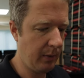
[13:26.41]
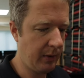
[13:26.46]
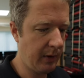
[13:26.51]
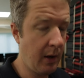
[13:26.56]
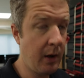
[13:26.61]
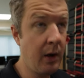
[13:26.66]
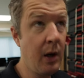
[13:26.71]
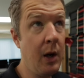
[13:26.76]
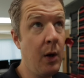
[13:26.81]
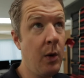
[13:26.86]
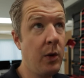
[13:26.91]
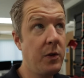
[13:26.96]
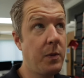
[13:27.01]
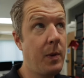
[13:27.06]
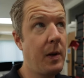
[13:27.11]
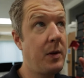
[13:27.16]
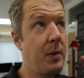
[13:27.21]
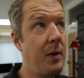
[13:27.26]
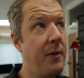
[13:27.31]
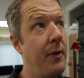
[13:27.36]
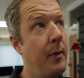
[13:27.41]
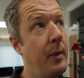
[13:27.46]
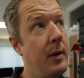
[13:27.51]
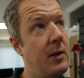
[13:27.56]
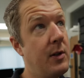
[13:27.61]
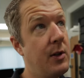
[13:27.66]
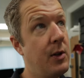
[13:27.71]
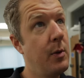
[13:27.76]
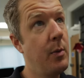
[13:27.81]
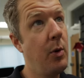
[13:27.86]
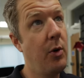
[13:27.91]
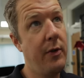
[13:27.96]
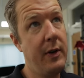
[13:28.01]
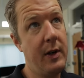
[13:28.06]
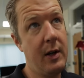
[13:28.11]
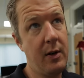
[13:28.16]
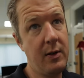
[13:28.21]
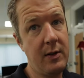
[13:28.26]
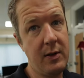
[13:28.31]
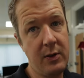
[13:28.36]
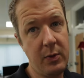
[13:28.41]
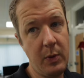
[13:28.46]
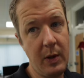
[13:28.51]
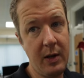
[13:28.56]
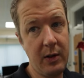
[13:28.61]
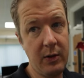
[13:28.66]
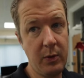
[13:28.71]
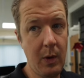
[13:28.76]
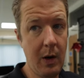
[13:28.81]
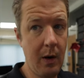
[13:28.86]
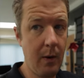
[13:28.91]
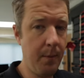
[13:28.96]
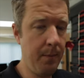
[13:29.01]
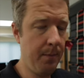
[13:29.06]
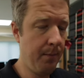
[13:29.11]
So we're supposed to be filming two more videos this week as well.